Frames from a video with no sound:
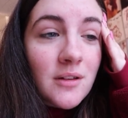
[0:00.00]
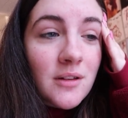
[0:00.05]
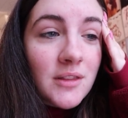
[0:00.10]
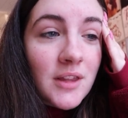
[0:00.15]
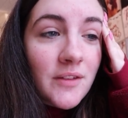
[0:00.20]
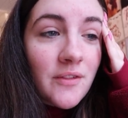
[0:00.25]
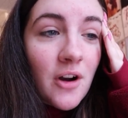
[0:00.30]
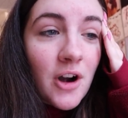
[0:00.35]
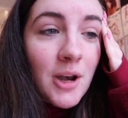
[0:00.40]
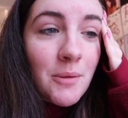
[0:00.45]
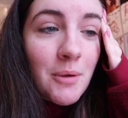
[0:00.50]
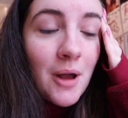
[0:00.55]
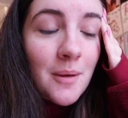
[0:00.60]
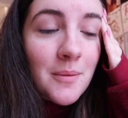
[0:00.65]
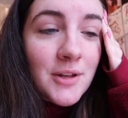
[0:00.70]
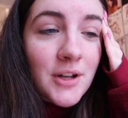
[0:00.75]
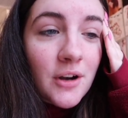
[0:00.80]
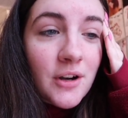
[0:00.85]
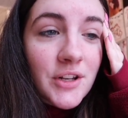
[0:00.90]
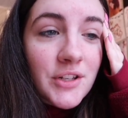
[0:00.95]
they've
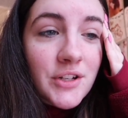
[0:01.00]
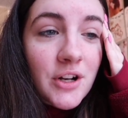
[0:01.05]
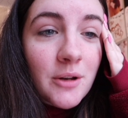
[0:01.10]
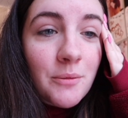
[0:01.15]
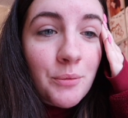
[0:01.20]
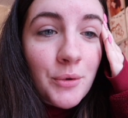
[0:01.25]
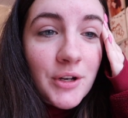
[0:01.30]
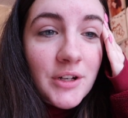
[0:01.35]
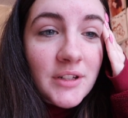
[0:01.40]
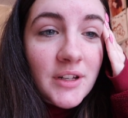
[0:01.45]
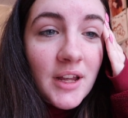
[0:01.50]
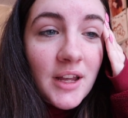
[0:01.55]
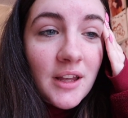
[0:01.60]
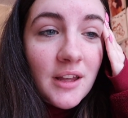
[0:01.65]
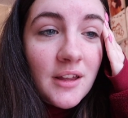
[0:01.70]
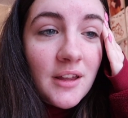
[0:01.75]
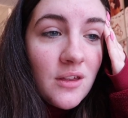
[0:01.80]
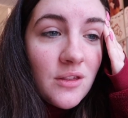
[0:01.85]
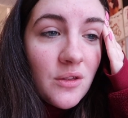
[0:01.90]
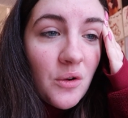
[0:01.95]
already started
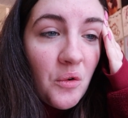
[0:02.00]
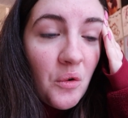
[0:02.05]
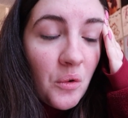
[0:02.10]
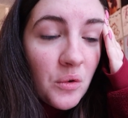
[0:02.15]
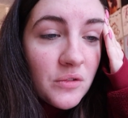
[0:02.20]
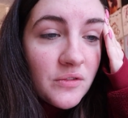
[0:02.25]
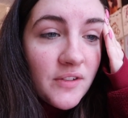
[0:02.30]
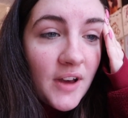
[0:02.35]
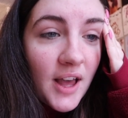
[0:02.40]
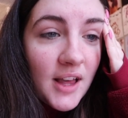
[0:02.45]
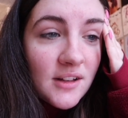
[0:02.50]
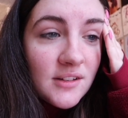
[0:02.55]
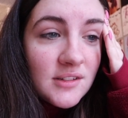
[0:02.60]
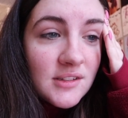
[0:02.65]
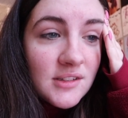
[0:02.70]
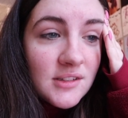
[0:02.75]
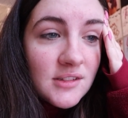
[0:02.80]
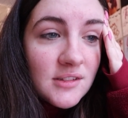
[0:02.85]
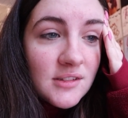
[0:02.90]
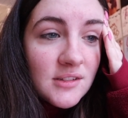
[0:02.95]
printing the old
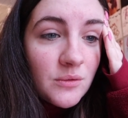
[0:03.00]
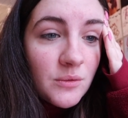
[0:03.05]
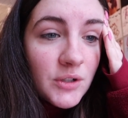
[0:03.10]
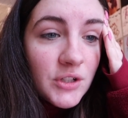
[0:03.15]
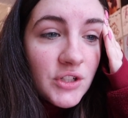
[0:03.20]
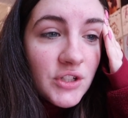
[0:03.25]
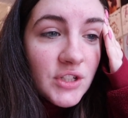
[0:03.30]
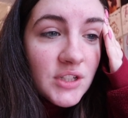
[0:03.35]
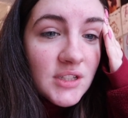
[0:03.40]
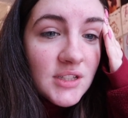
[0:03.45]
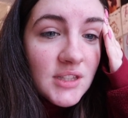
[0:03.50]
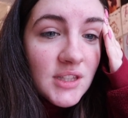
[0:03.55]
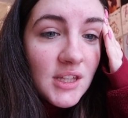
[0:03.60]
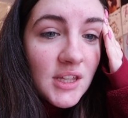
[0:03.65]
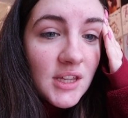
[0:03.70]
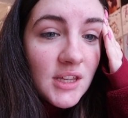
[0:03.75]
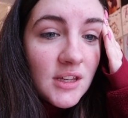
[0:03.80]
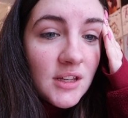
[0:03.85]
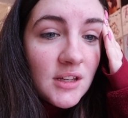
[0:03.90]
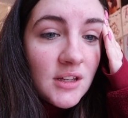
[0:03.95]
files, which is
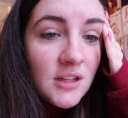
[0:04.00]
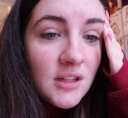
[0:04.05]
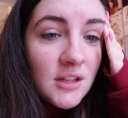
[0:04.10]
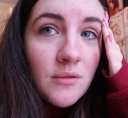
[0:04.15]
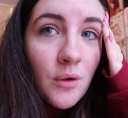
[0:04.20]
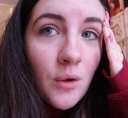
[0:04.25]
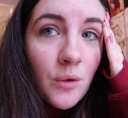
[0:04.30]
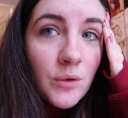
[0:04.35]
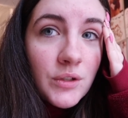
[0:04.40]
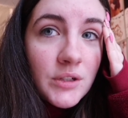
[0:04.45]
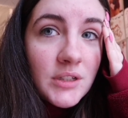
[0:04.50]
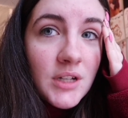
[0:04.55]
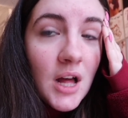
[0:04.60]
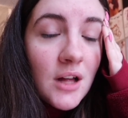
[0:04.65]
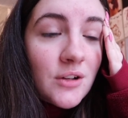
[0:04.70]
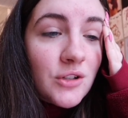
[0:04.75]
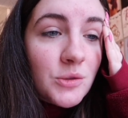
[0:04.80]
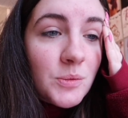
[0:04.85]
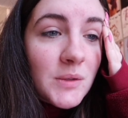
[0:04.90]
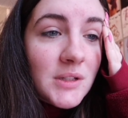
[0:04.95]
the old
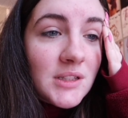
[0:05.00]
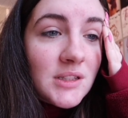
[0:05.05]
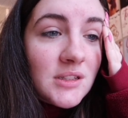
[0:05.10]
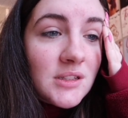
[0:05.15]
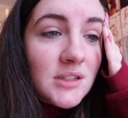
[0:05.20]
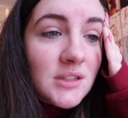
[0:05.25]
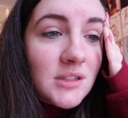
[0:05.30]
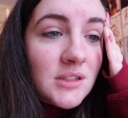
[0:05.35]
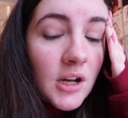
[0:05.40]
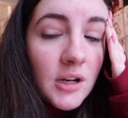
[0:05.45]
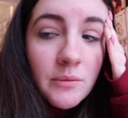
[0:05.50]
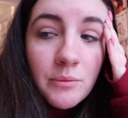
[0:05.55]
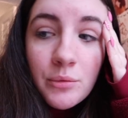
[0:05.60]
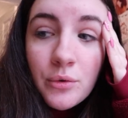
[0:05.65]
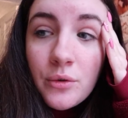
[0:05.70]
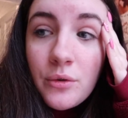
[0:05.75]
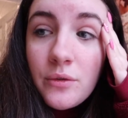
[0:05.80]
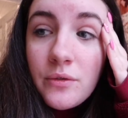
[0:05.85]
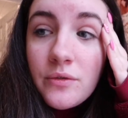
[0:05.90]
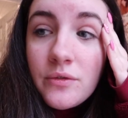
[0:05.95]
acknowledgments,
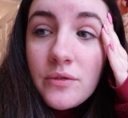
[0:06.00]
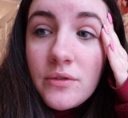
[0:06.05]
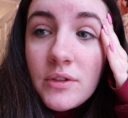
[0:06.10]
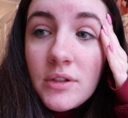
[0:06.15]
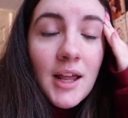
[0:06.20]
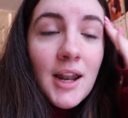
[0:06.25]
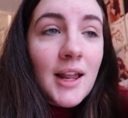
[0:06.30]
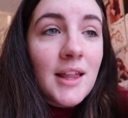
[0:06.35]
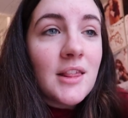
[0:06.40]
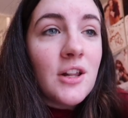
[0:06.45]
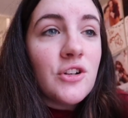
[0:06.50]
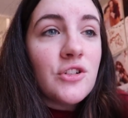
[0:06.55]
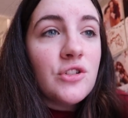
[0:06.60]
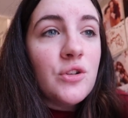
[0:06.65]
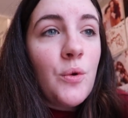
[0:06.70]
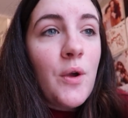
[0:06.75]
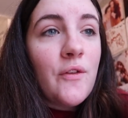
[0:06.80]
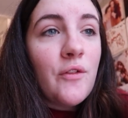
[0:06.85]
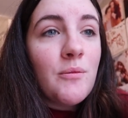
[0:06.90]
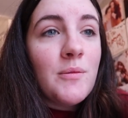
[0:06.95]
unproofed. And there's
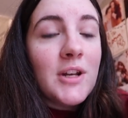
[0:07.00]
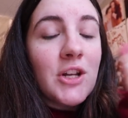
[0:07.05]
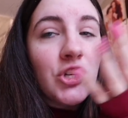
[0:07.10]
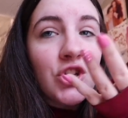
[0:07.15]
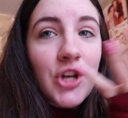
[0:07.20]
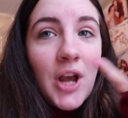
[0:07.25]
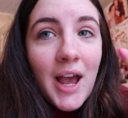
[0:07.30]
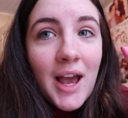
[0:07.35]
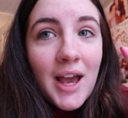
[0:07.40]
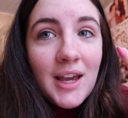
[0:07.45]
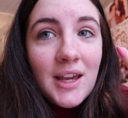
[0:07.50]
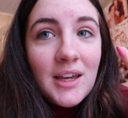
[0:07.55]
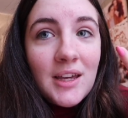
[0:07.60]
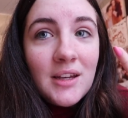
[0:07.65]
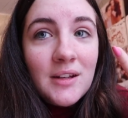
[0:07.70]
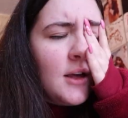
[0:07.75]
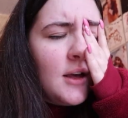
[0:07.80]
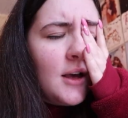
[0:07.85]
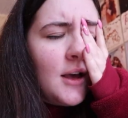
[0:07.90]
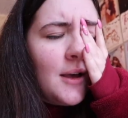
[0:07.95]
no way for me to check.
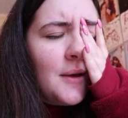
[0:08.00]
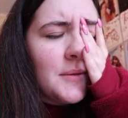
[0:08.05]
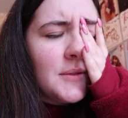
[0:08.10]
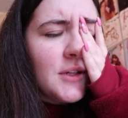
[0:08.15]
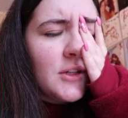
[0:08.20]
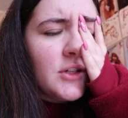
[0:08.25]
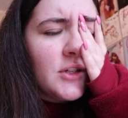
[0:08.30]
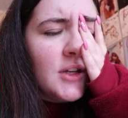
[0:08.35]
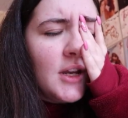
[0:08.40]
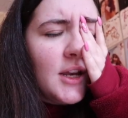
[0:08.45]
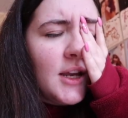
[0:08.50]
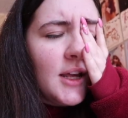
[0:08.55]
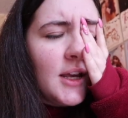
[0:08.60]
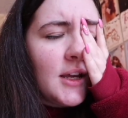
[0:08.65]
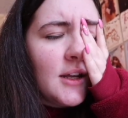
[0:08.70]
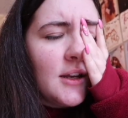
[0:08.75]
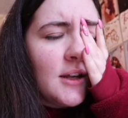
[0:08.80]
I'm such an idiot.